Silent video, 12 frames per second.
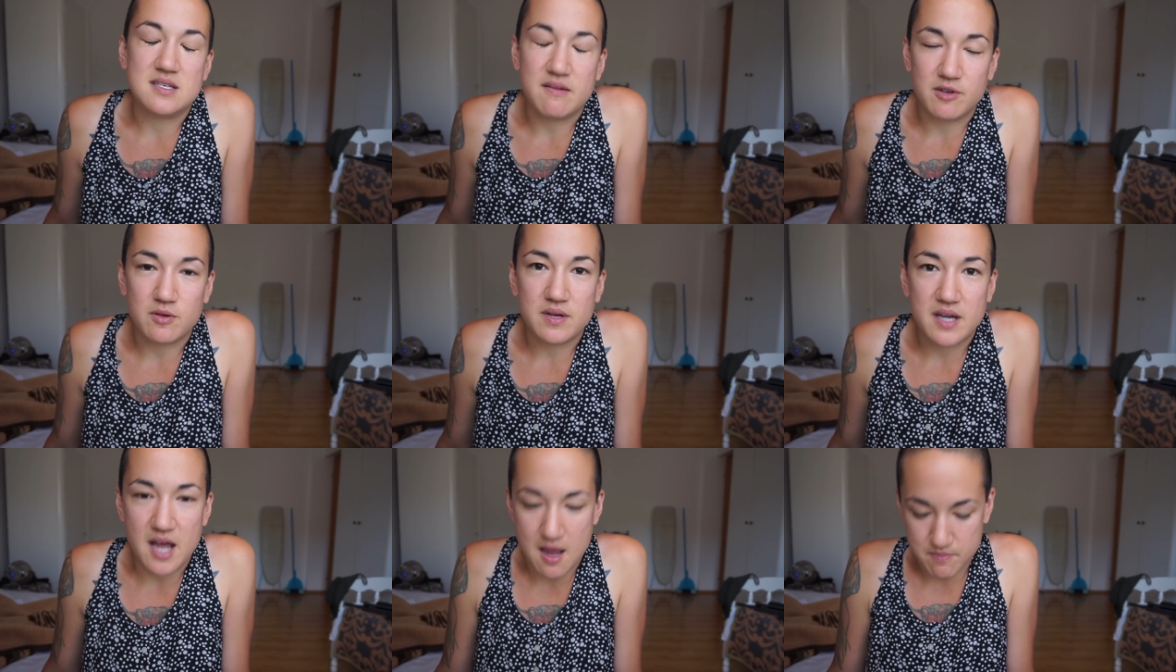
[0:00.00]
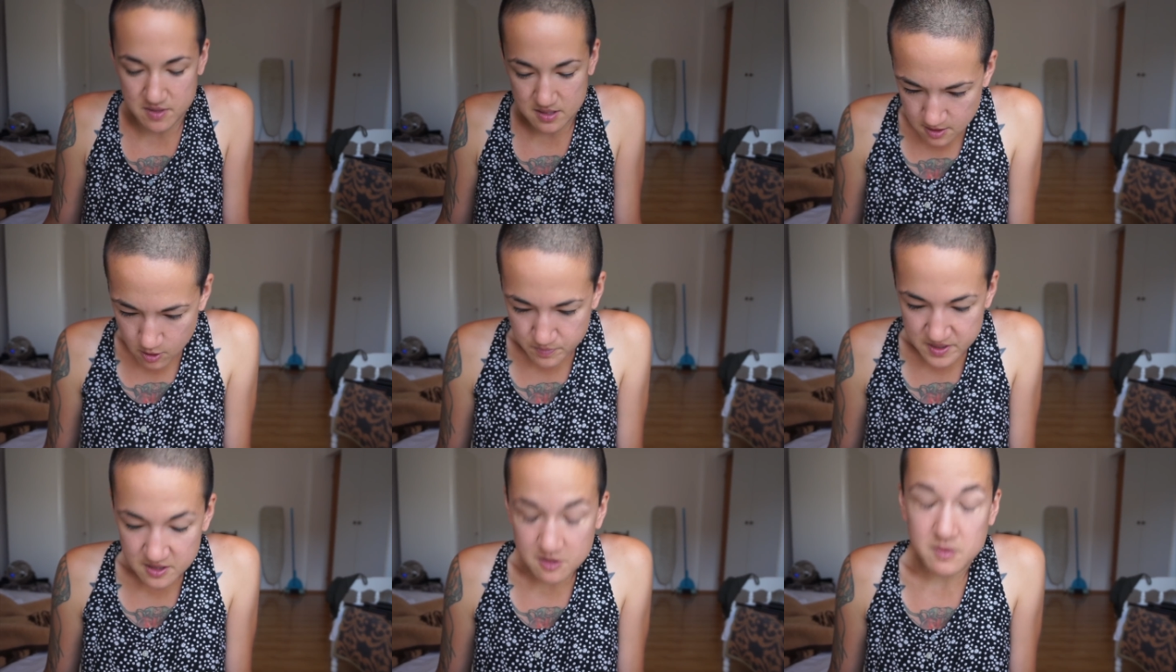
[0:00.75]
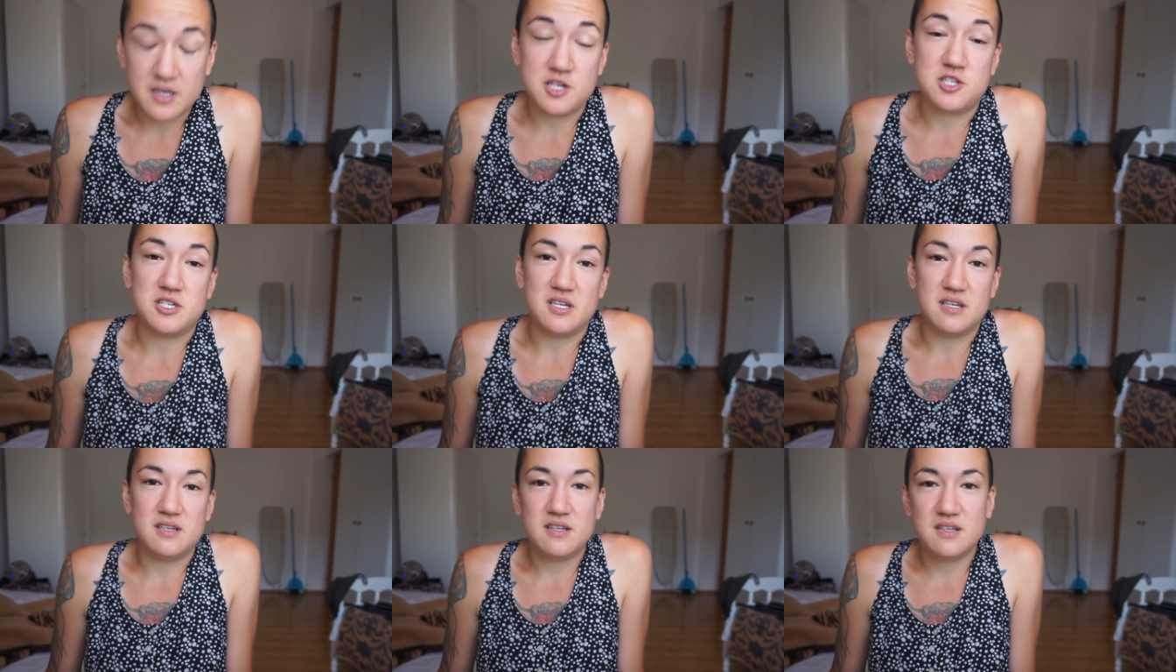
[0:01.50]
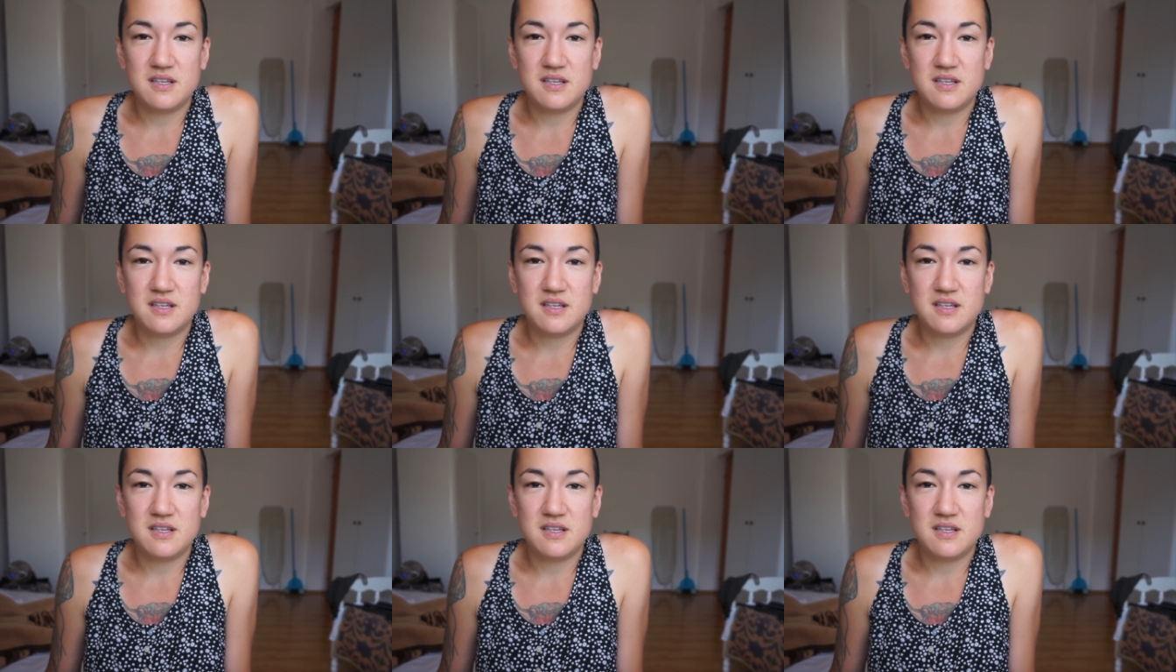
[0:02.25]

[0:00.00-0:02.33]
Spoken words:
Never going to happen. Oh, big question.